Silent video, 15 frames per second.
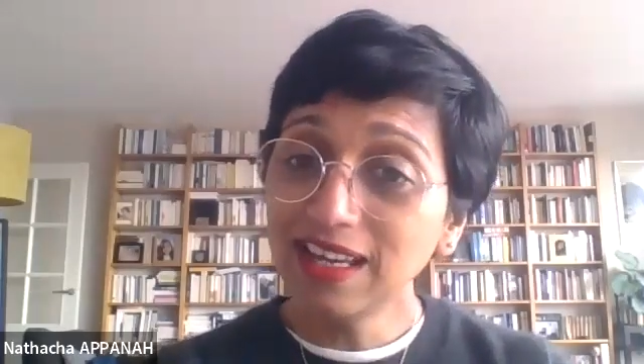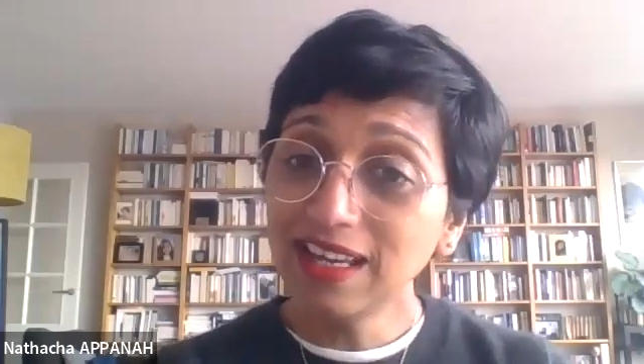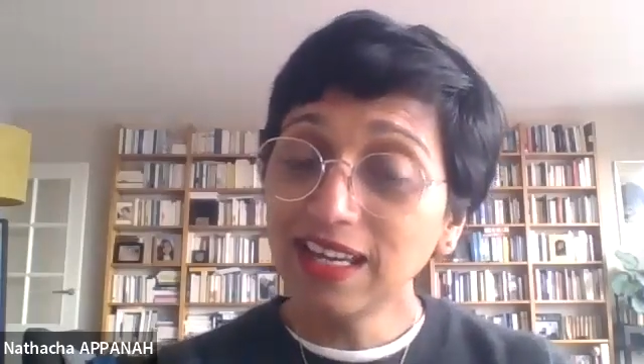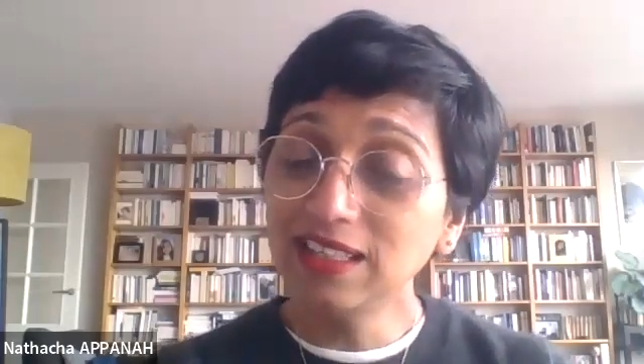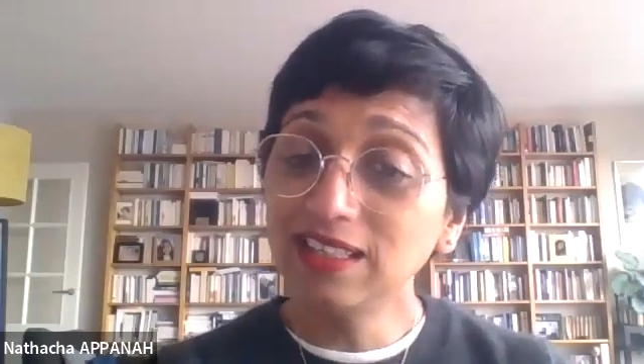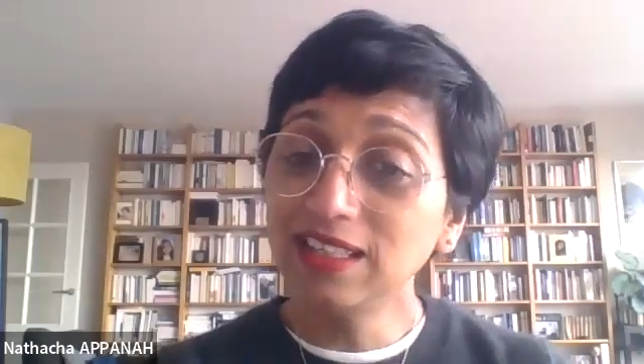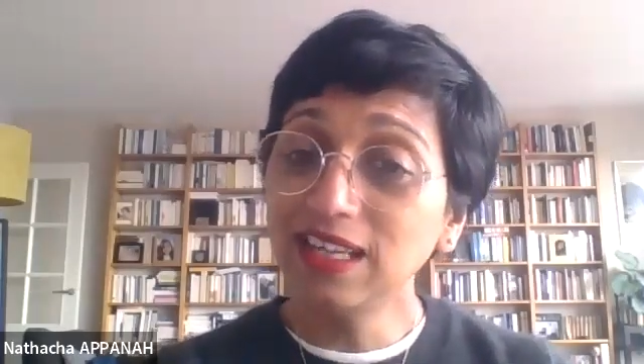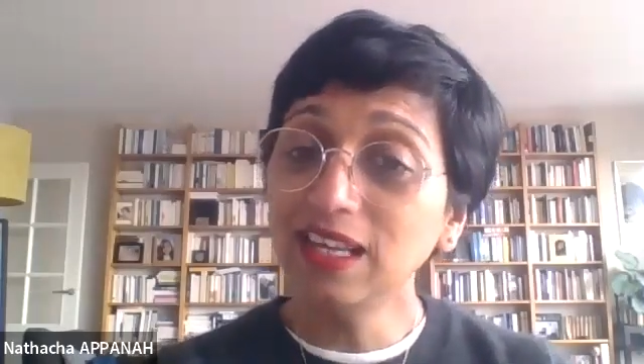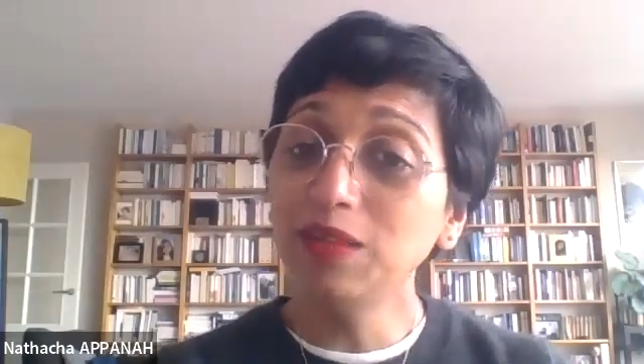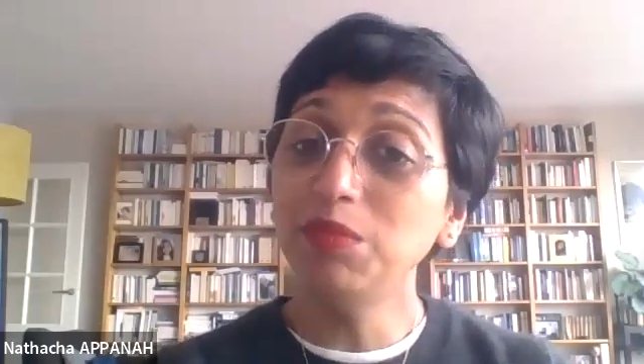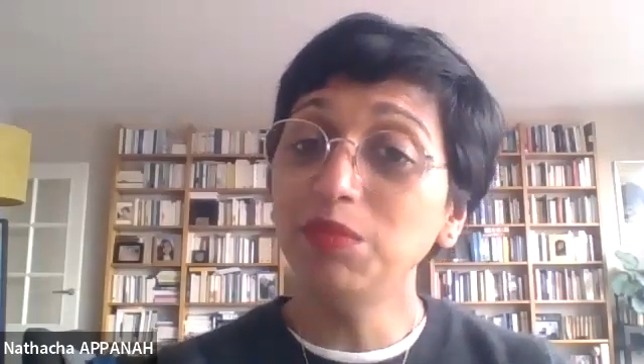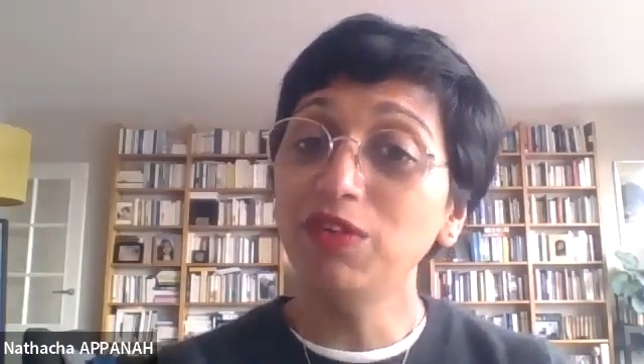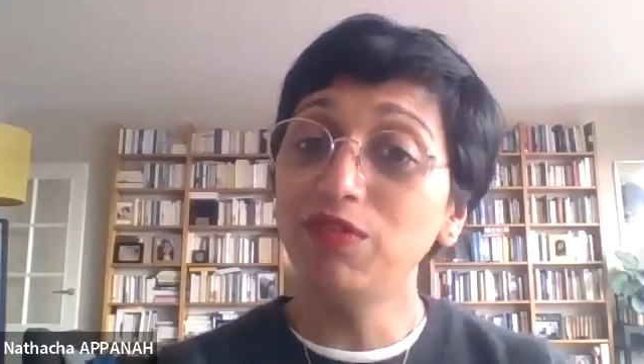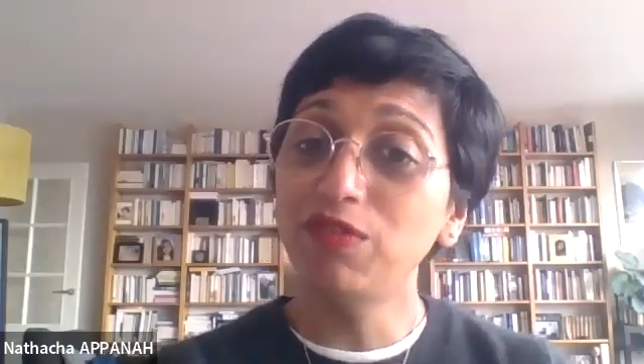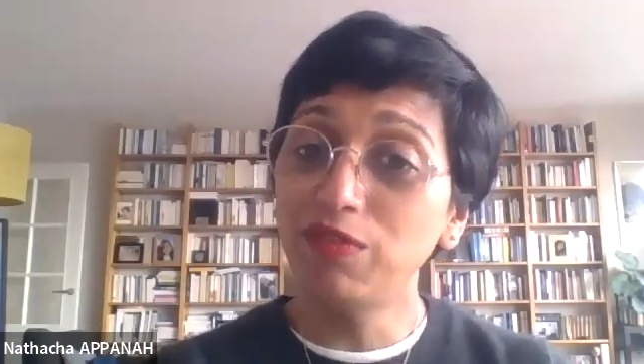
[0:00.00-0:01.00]
it can
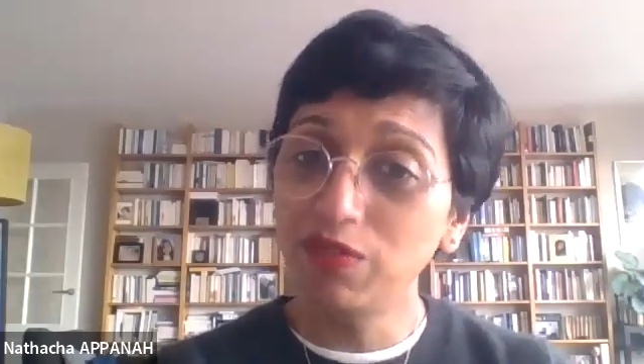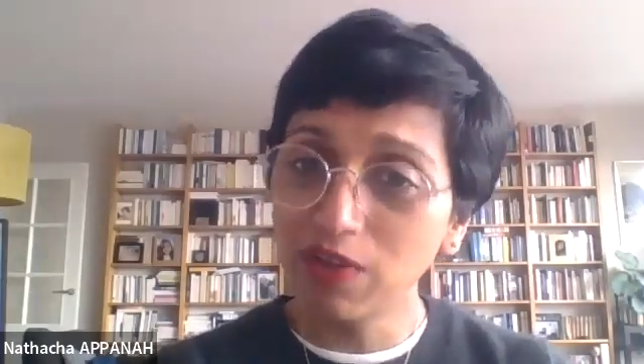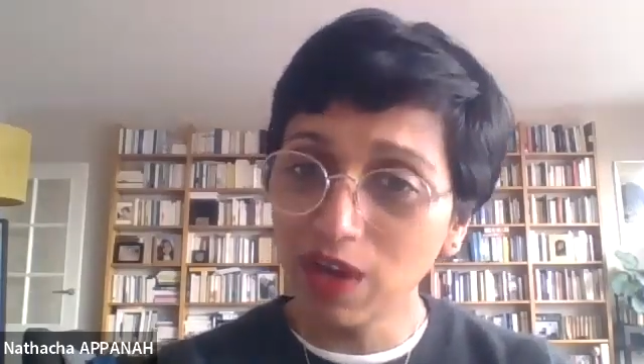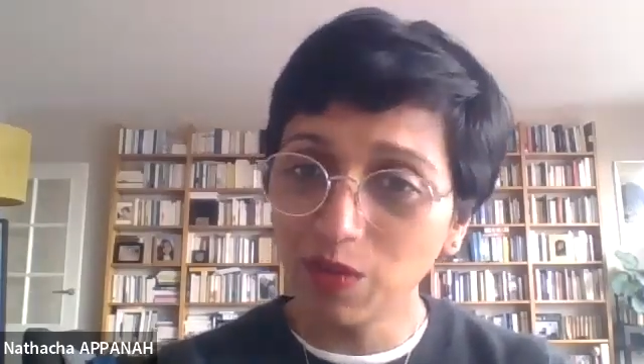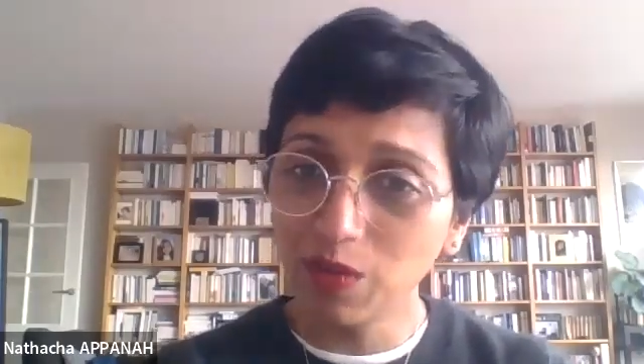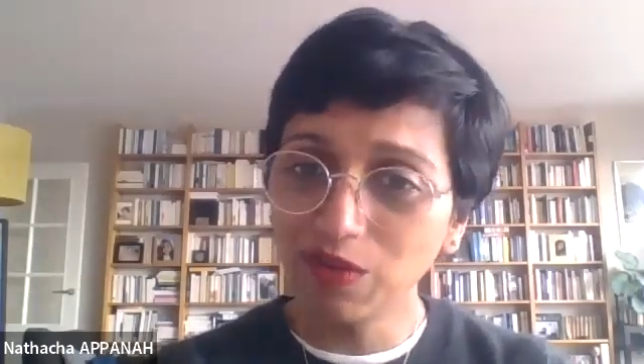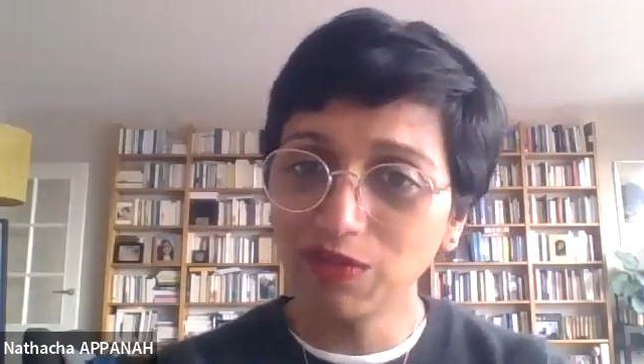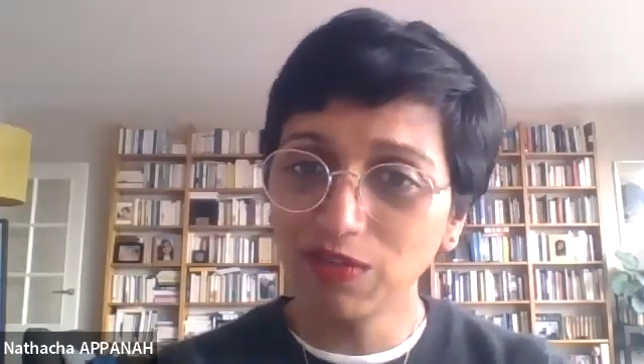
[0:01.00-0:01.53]
be very